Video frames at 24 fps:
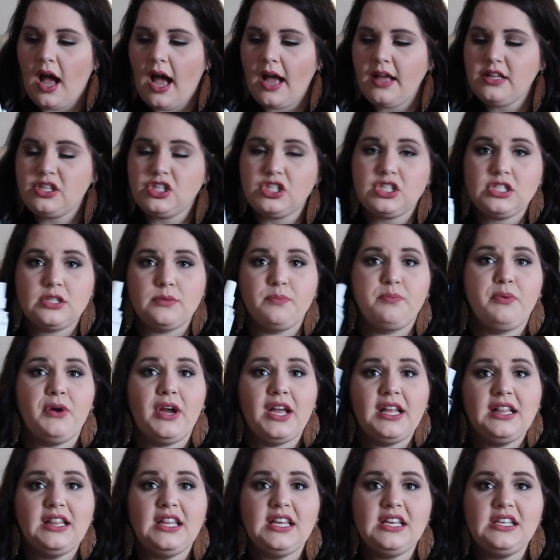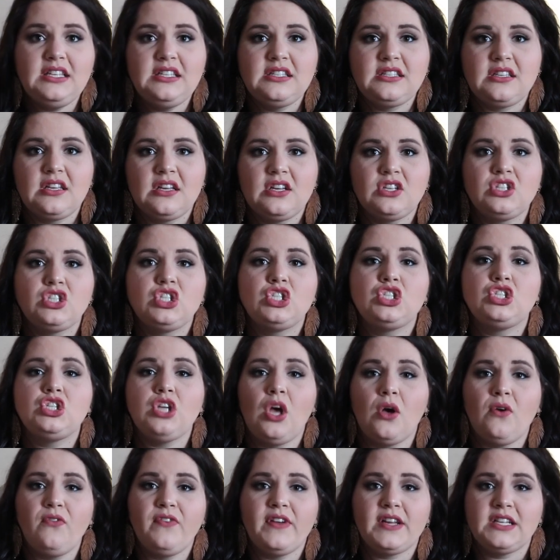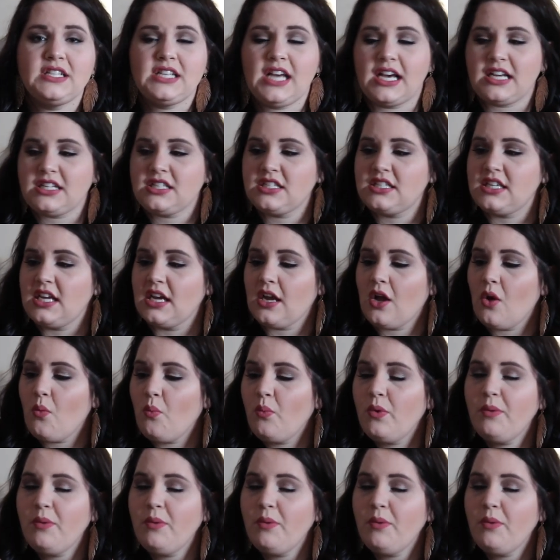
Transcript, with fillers: I just sprayed this, so fantastic.